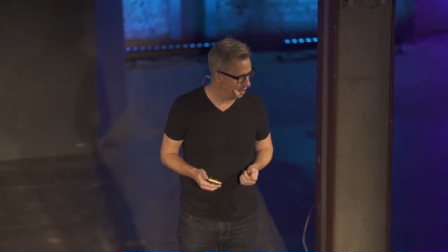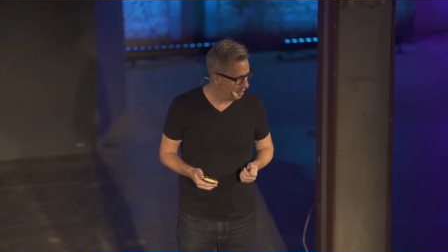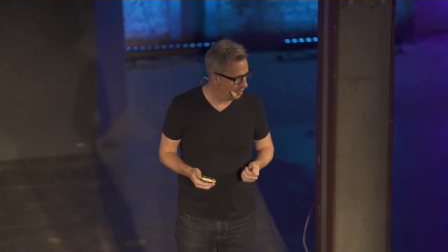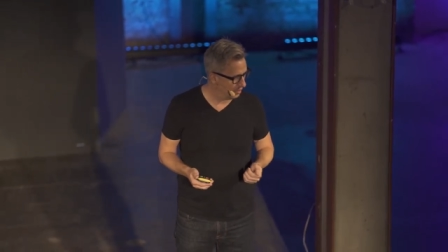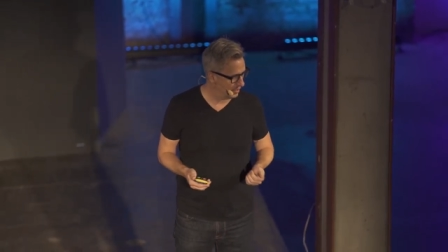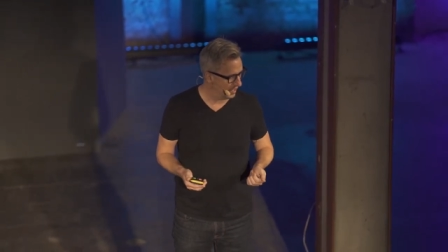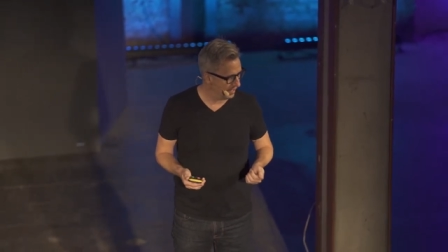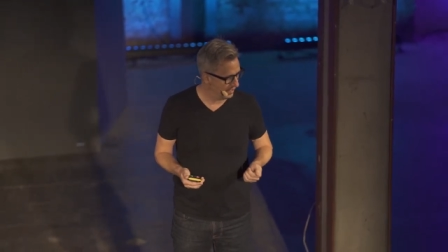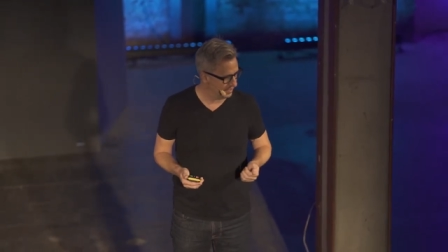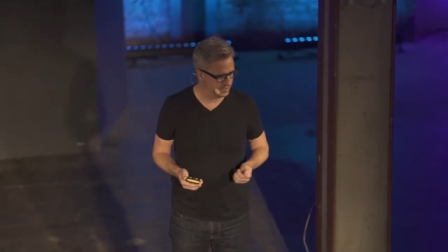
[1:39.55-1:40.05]

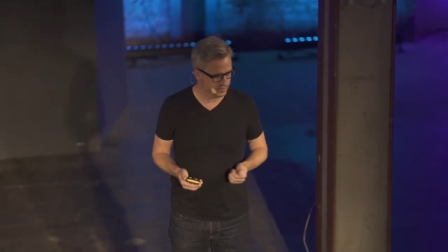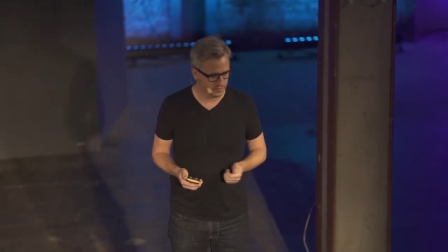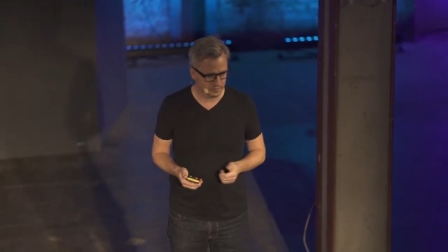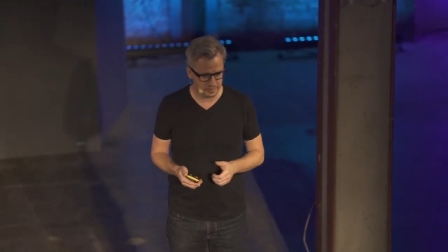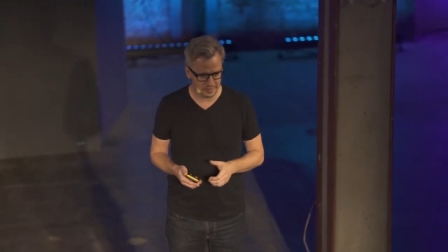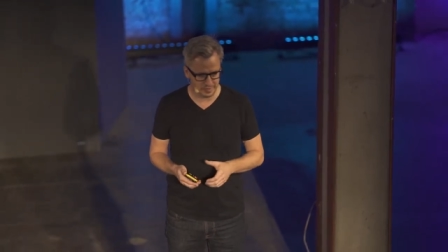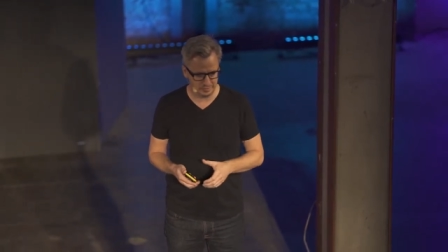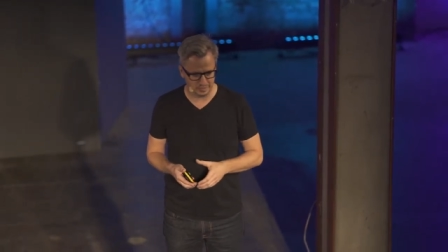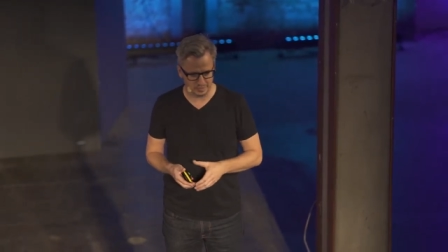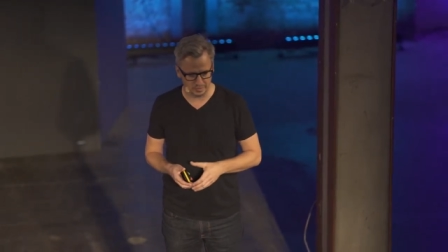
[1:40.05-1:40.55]
all kinds
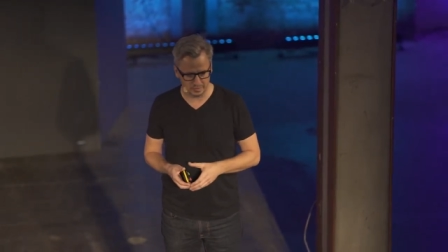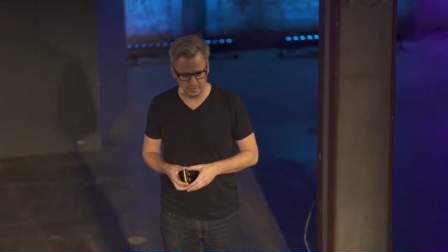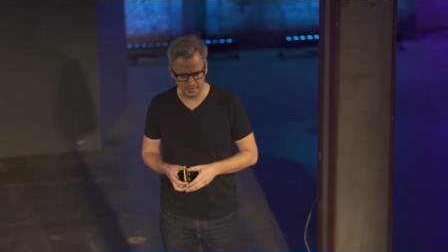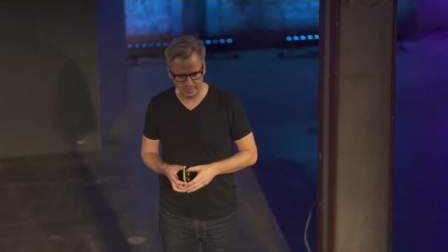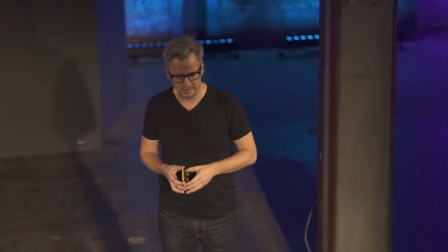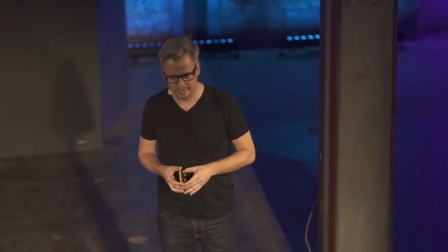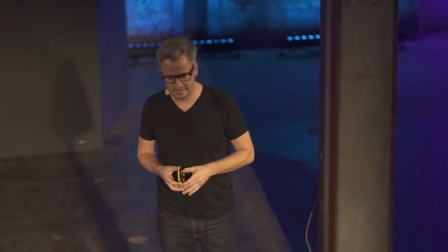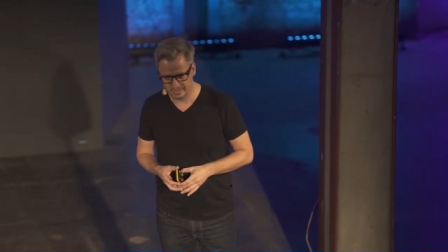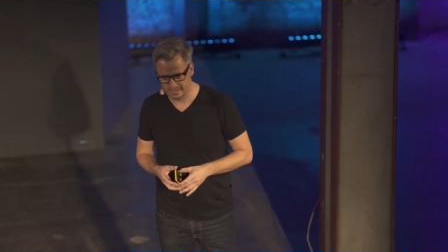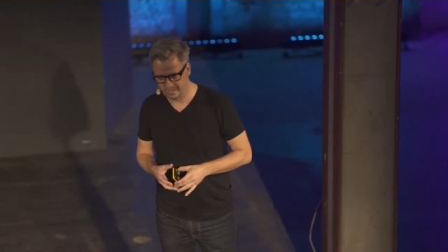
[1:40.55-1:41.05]
of people.
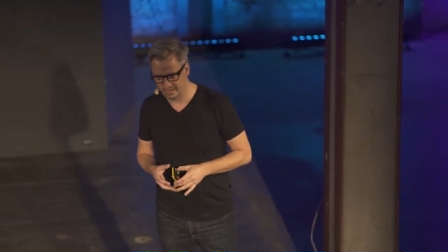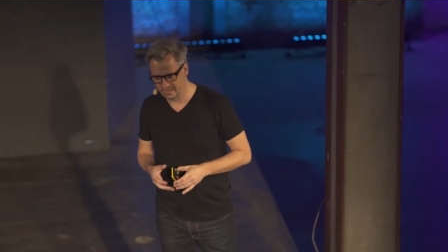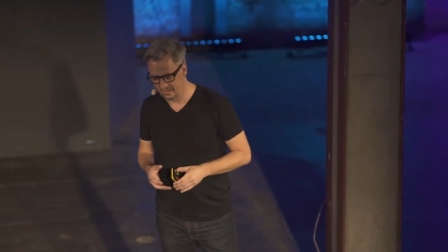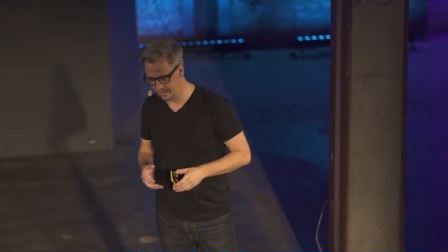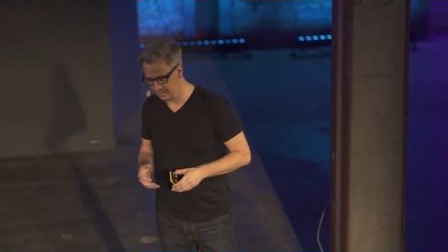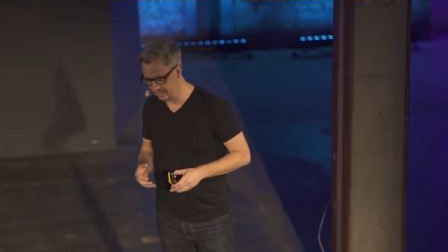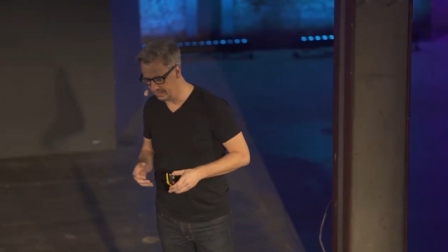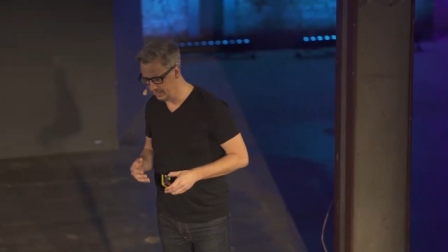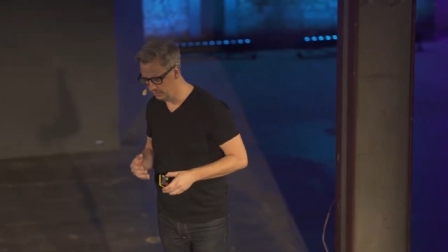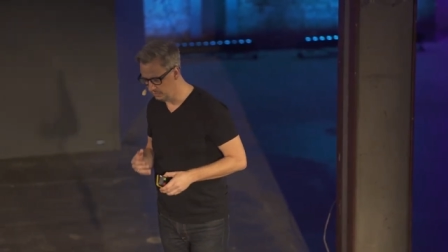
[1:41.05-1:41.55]

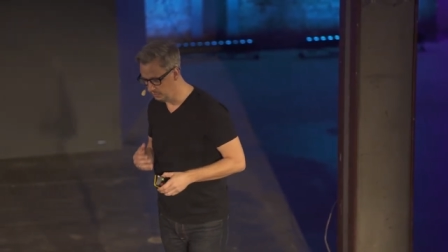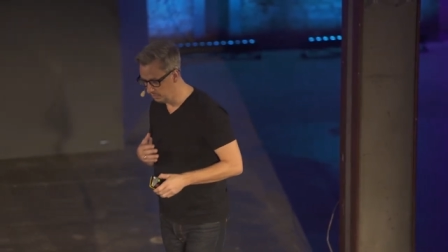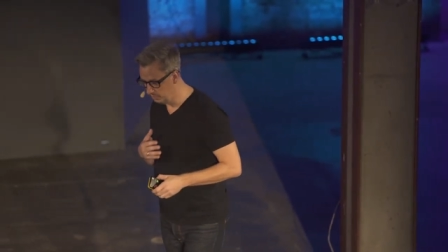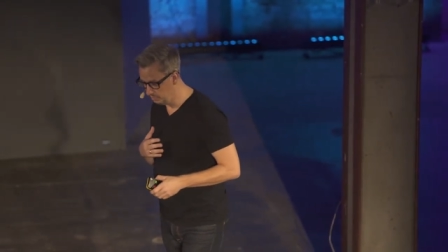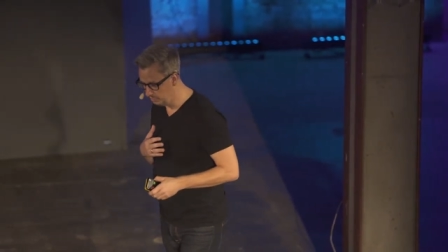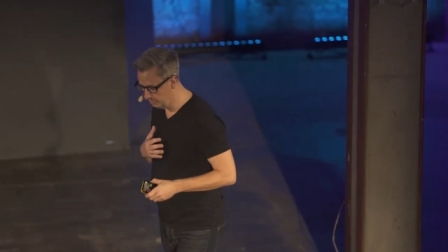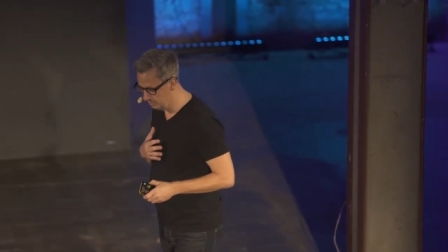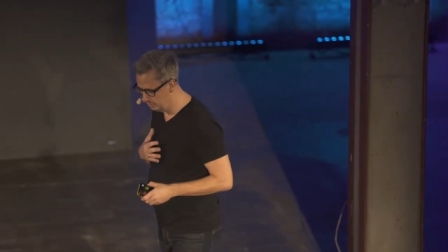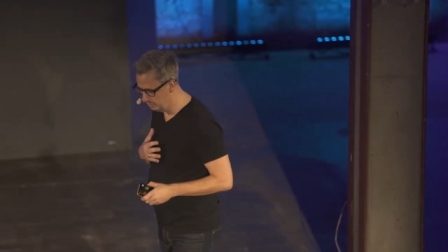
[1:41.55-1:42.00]
Uh, what,